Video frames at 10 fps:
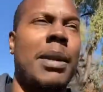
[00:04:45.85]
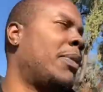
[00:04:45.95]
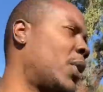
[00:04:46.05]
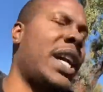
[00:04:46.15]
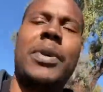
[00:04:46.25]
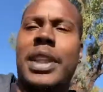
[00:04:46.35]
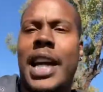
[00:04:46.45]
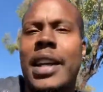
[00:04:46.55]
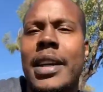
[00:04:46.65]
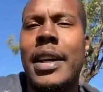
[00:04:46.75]
I'm okay with
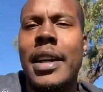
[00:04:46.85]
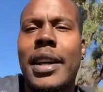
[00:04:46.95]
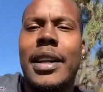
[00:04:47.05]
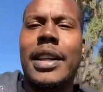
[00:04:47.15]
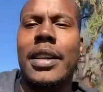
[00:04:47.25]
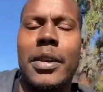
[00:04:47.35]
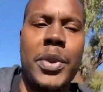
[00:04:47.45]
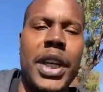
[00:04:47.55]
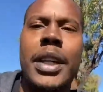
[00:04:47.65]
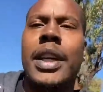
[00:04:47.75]
that. You know what I
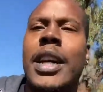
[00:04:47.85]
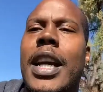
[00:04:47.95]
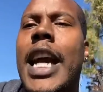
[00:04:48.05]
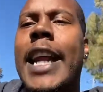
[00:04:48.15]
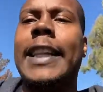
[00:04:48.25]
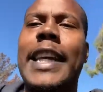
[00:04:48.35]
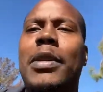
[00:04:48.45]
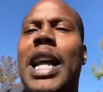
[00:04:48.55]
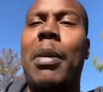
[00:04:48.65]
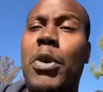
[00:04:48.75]
mean? And I think a
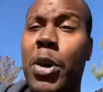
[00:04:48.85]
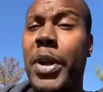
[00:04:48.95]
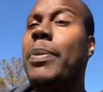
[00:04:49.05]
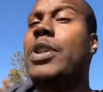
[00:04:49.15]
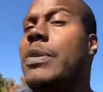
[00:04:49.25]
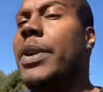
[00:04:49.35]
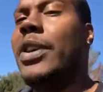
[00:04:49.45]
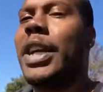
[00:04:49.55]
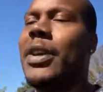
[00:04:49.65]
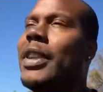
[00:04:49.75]
lot more people should be
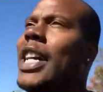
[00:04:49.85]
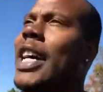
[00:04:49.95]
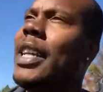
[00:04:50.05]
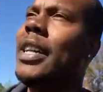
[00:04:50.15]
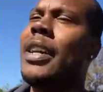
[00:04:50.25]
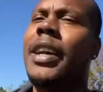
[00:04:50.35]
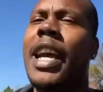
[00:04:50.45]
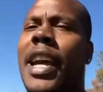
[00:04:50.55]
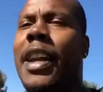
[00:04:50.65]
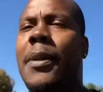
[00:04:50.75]
okay with that.
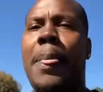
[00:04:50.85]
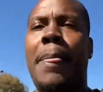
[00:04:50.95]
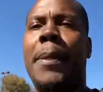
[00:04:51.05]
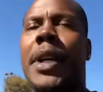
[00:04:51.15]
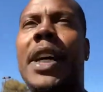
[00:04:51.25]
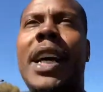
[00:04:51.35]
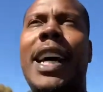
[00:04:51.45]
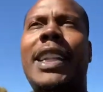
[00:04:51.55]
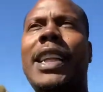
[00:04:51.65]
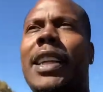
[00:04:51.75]
And
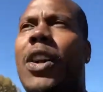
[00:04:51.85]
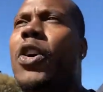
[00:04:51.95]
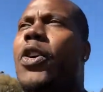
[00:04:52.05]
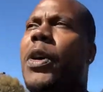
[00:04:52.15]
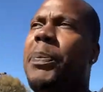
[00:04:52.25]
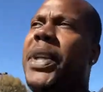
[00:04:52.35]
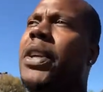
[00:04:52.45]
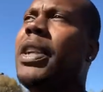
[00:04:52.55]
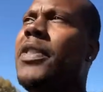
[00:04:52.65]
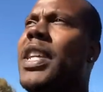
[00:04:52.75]
I think the whole
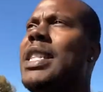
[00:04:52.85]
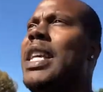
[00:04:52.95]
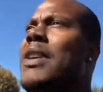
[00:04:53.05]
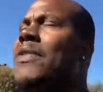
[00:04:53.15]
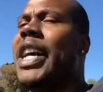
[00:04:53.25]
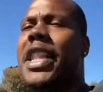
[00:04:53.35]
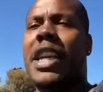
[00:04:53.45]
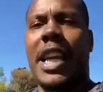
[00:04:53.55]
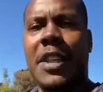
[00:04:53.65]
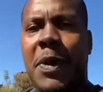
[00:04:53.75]
appeal of this DeFi
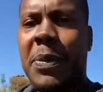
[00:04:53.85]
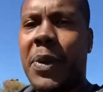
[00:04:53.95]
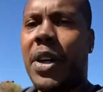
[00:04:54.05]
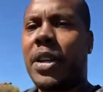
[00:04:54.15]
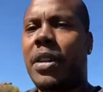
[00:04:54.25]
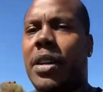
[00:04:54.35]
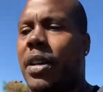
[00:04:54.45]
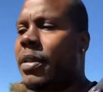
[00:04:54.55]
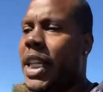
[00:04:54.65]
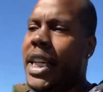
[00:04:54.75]
thing is people are
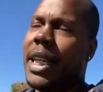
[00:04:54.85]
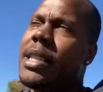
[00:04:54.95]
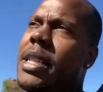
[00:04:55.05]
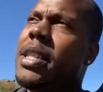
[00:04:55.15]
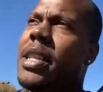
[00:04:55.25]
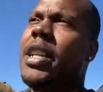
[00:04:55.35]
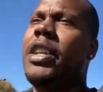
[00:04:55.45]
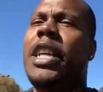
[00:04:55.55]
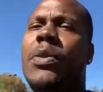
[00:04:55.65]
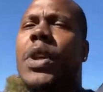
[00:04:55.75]
thinking it's just another
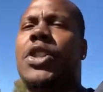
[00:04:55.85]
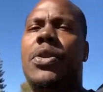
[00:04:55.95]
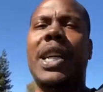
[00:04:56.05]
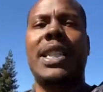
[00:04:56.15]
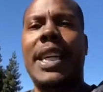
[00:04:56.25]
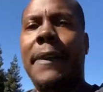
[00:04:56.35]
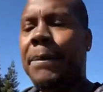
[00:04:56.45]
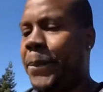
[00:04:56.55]
get rich quick scheme.